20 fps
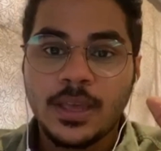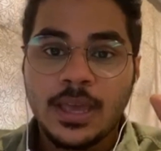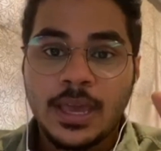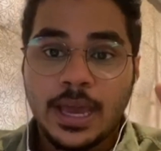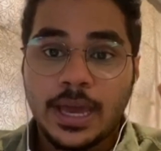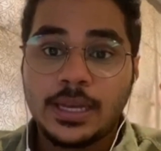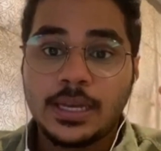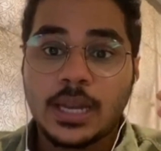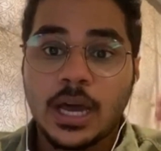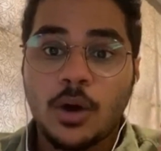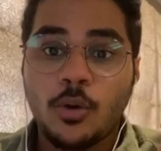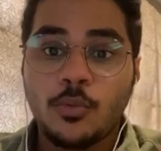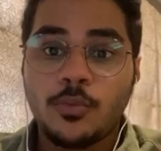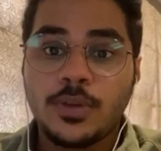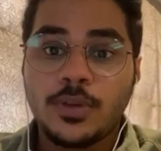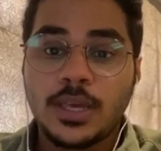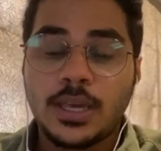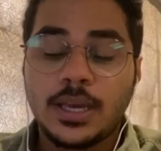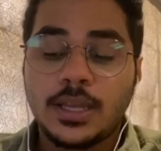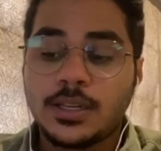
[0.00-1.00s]
And now
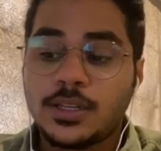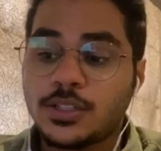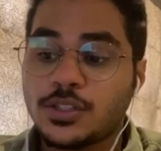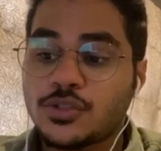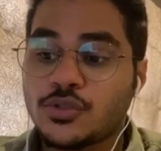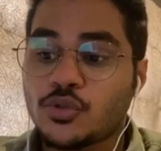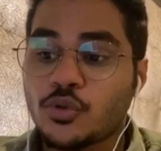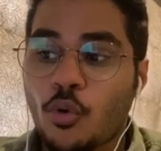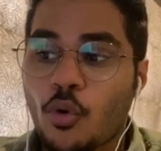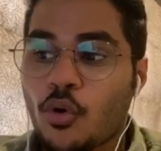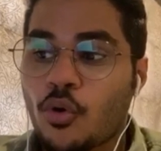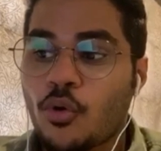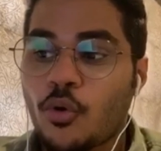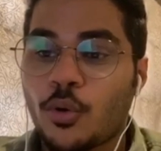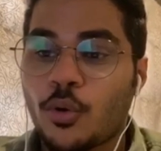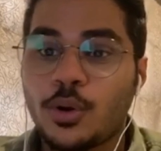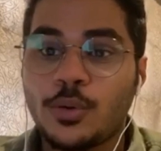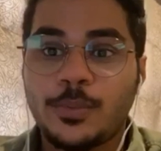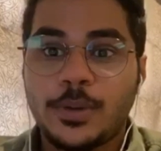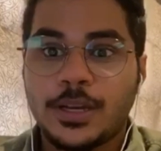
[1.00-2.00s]
it is so
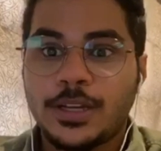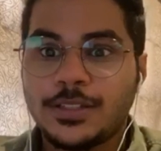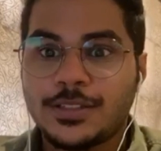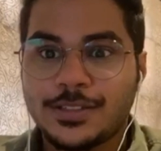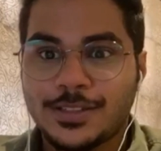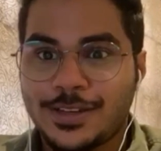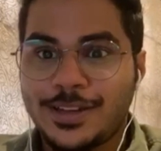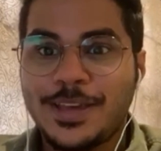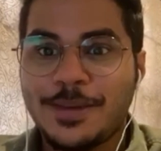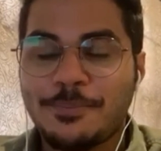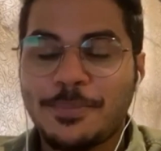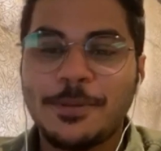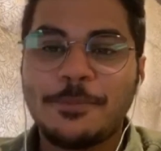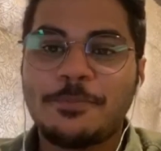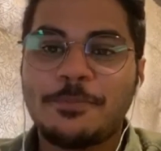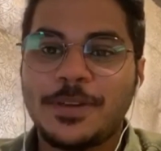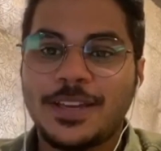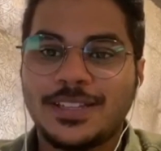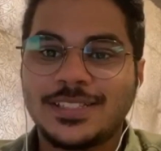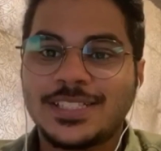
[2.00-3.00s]
cold we can sleep in
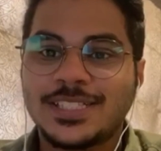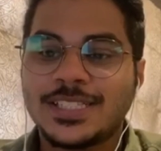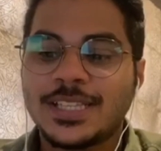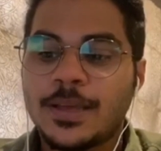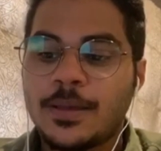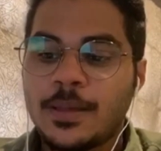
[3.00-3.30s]
peace.